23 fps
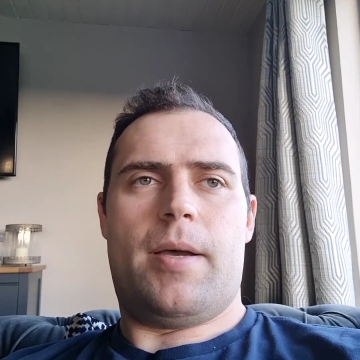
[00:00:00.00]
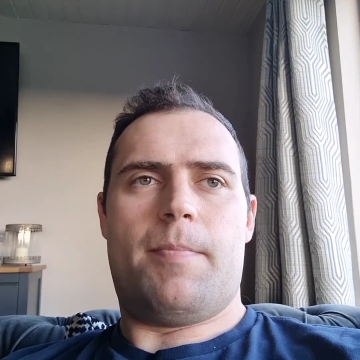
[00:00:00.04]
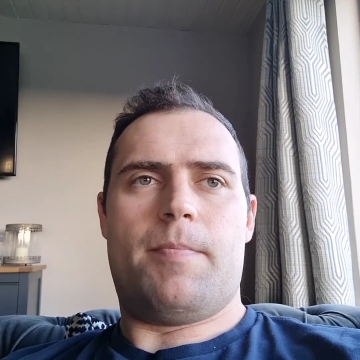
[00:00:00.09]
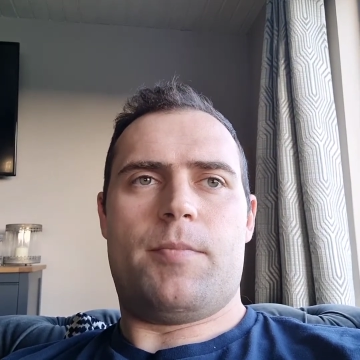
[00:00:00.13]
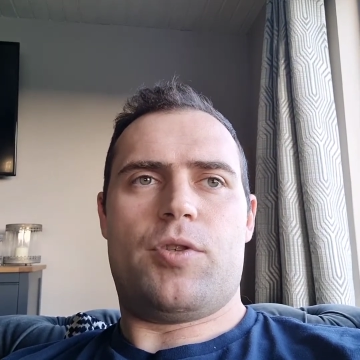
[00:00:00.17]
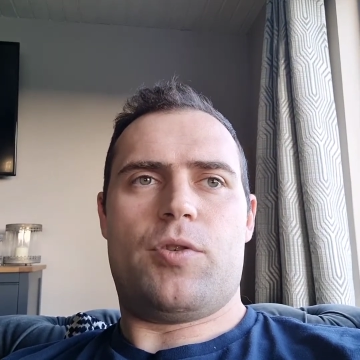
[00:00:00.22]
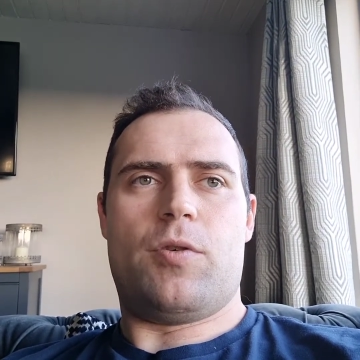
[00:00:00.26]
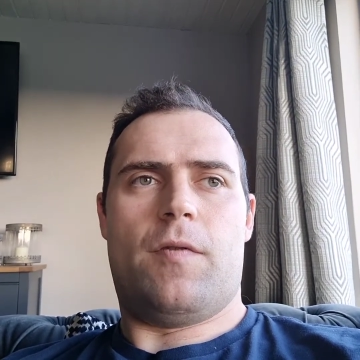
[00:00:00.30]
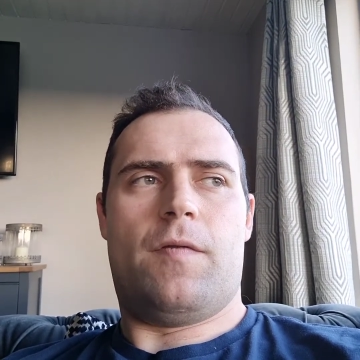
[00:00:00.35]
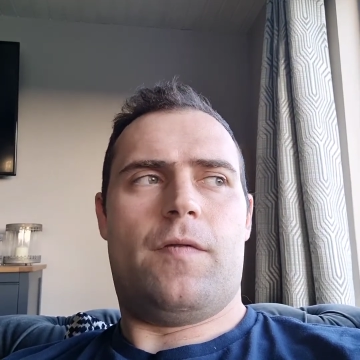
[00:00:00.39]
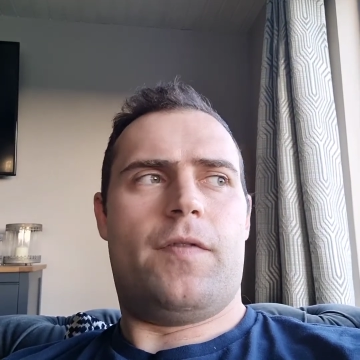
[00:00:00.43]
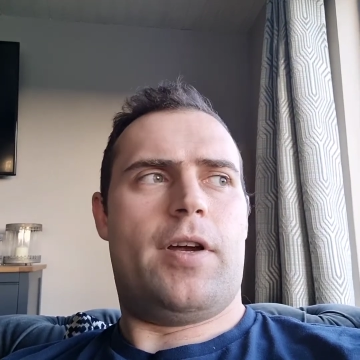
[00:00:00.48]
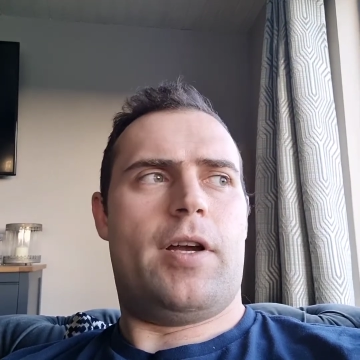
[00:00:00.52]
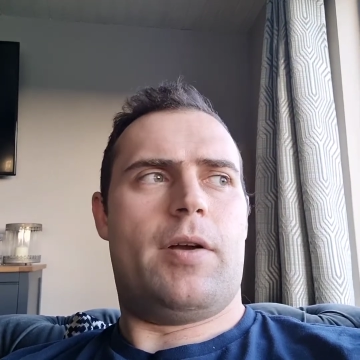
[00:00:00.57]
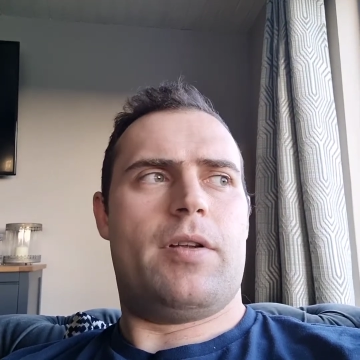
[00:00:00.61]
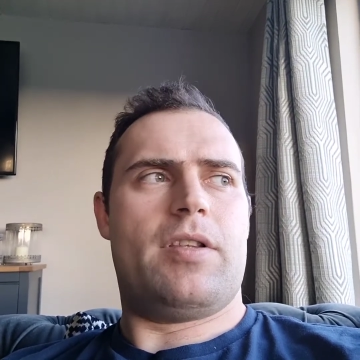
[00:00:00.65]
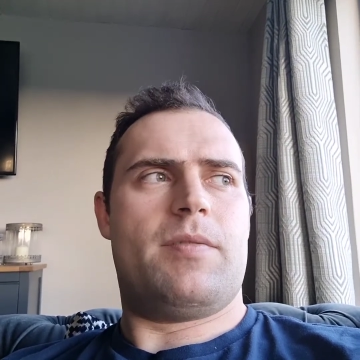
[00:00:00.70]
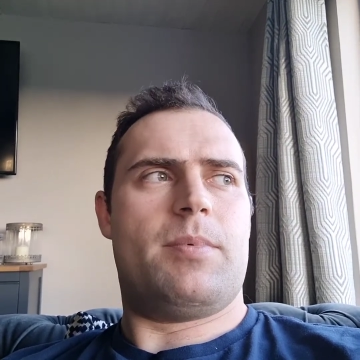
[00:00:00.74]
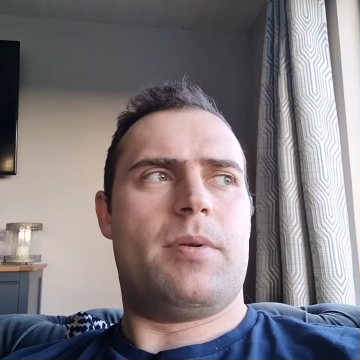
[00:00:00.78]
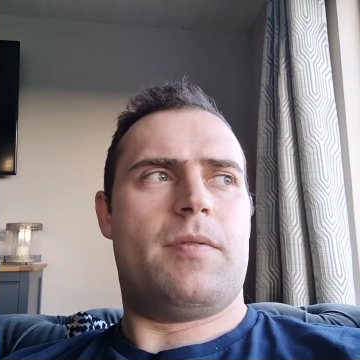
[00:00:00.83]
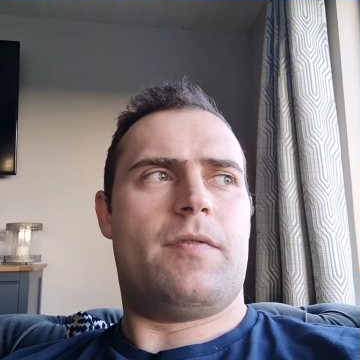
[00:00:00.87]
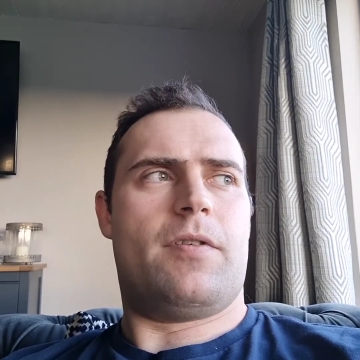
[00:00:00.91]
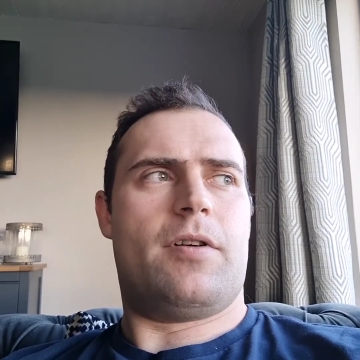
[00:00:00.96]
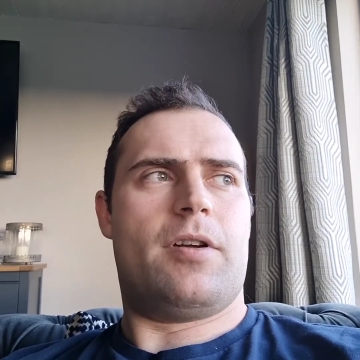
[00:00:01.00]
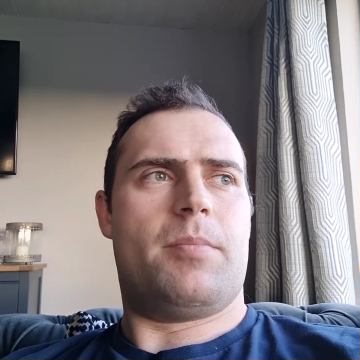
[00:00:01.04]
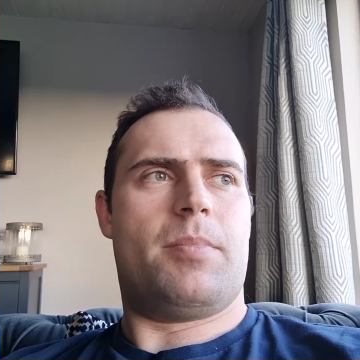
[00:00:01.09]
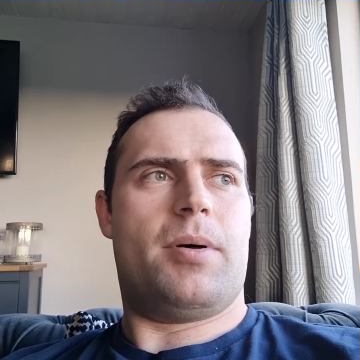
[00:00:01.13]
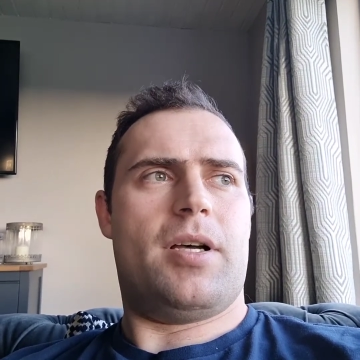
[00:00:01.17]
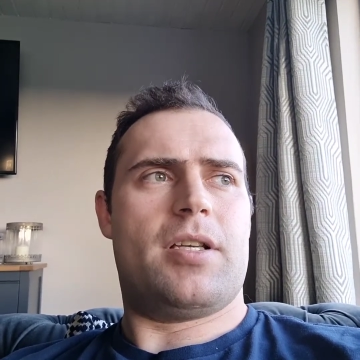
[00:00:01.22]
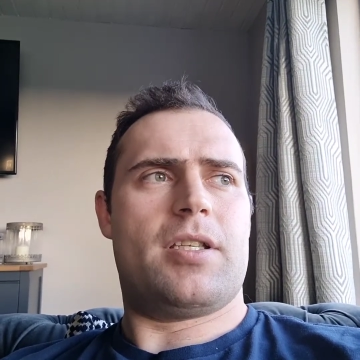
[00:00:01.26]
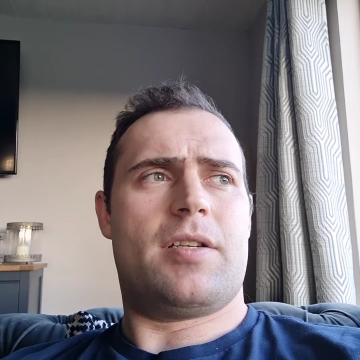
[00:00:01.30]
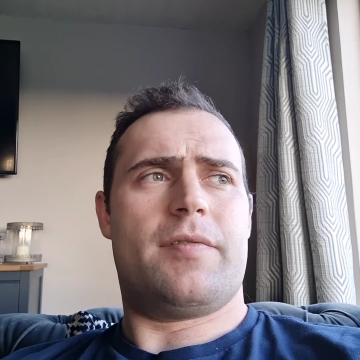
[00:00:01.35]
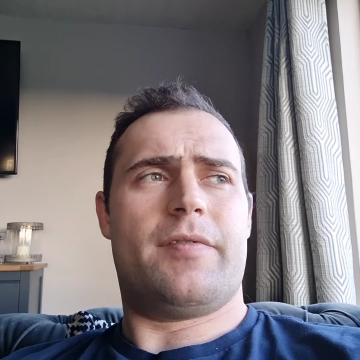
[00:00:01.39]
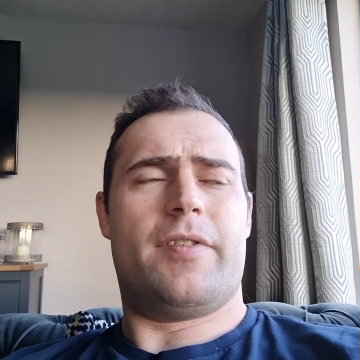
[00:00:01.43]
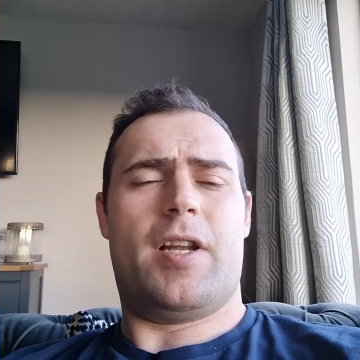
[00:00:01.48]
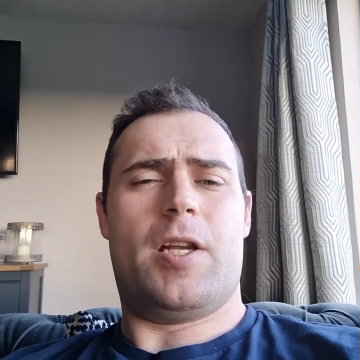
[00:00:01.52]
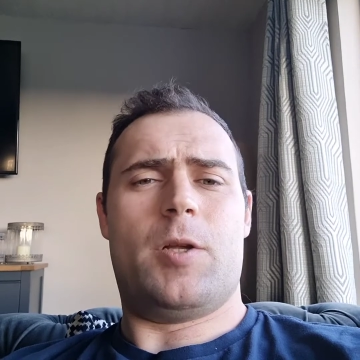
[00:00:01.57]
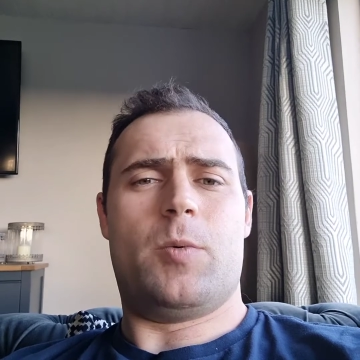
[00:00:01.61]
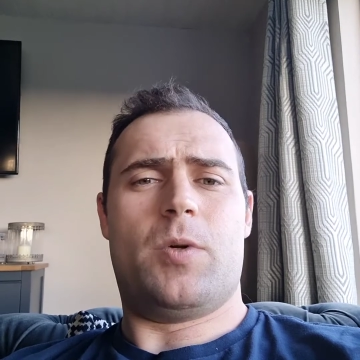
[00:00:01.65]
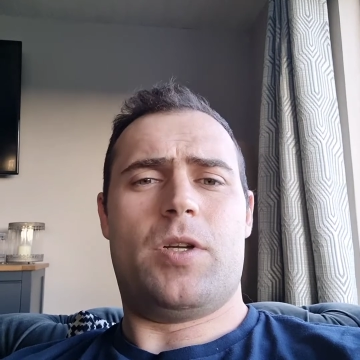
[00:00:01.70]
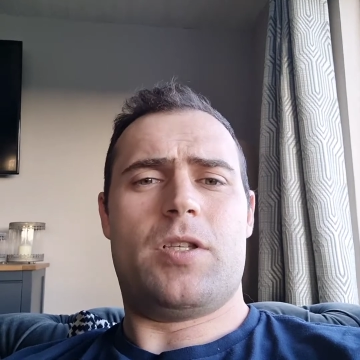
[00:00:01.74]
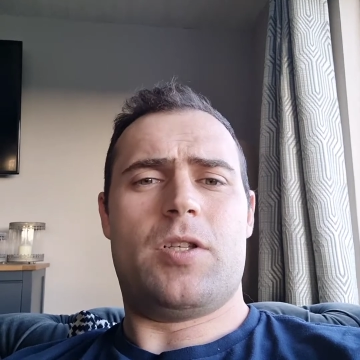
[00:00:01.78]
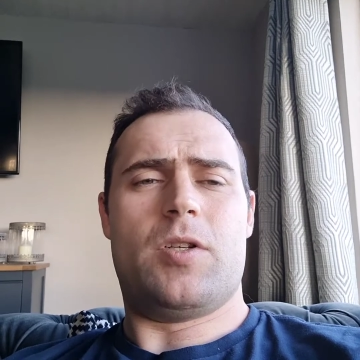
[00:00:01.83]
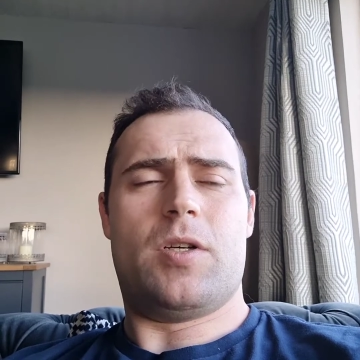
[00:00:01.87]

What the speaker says: So far it's been very positive. If anyone is